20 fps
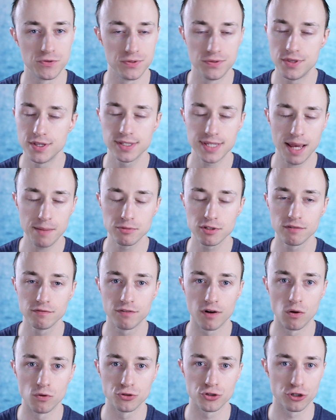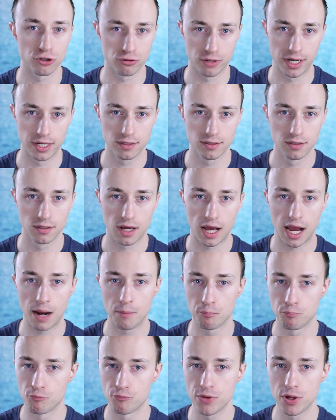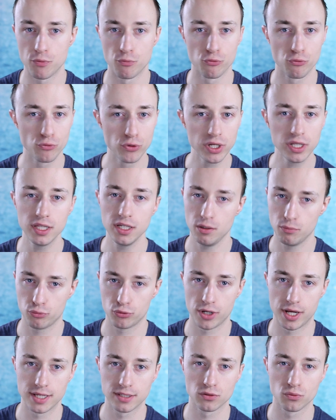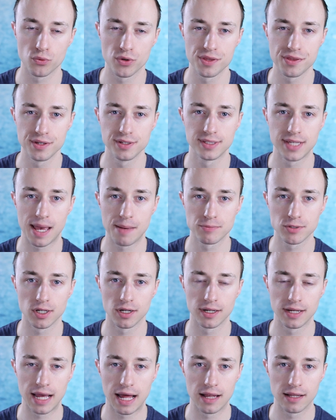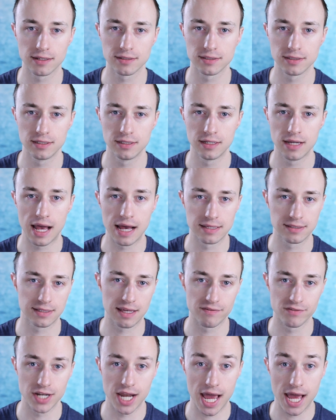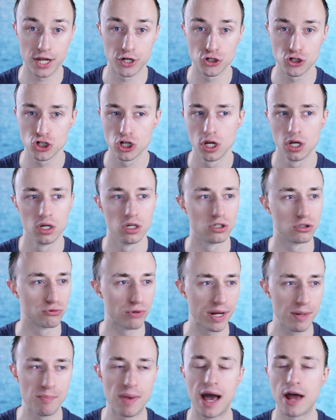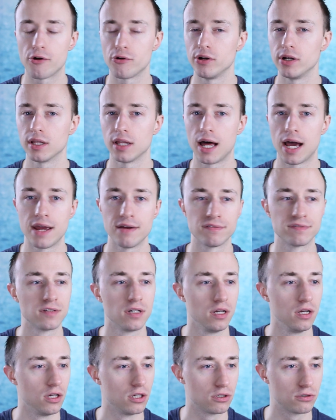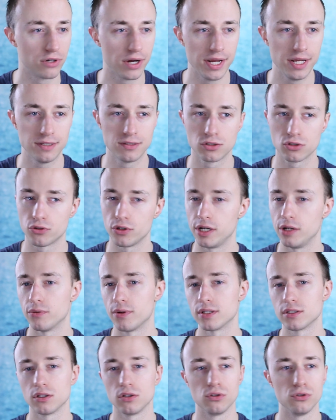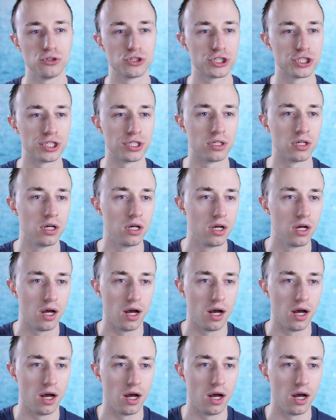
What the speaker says: the Samsung phones are great. I've been really impressed with the Samsung Galaxy S7 Edge. Great battery life, great screen resolution,